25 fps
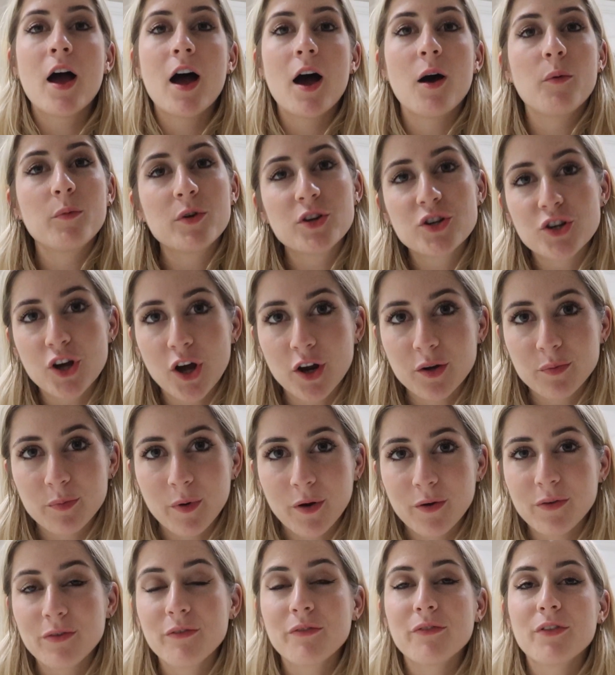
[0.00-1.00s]
and we shared
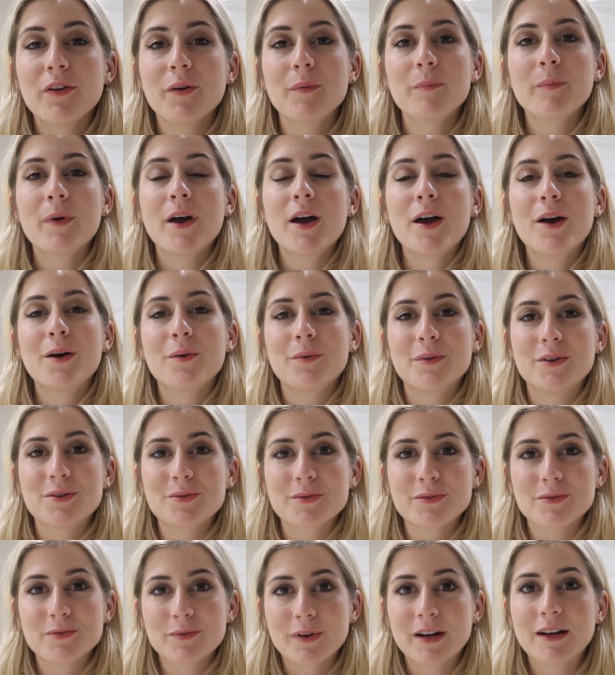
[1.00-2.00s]
both of them, which
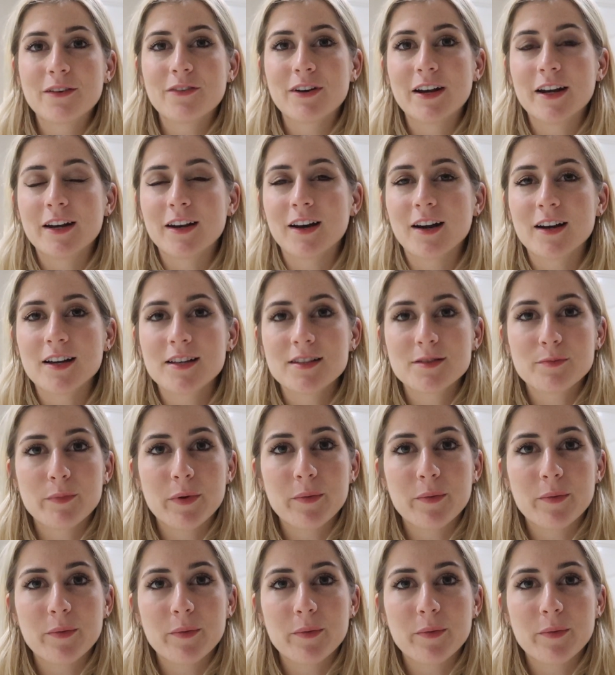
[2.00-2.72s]
was really, really nice.